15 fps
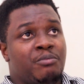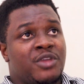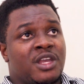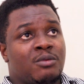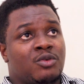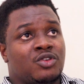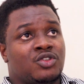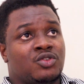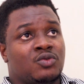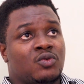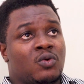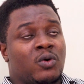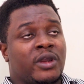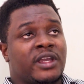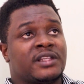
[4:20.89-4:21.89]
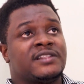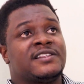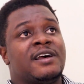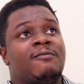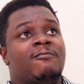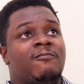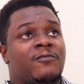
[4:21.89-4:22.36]
be able to get
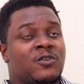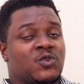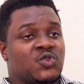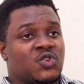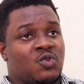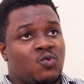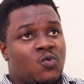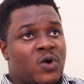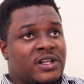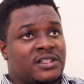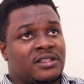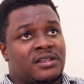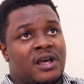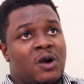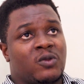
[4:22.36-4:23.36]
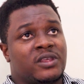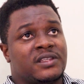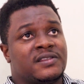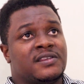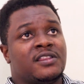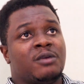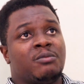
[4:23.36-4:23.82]
some views on how
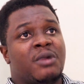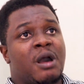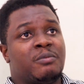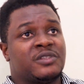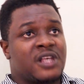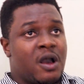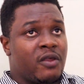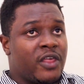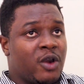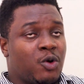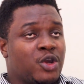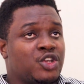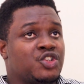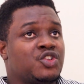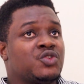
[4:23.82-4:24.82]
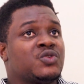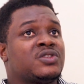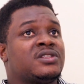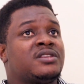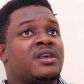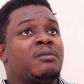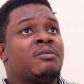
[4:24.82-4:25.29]
they see the maps, how they're going to
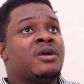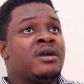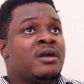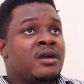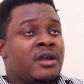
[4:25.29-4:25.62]
use them.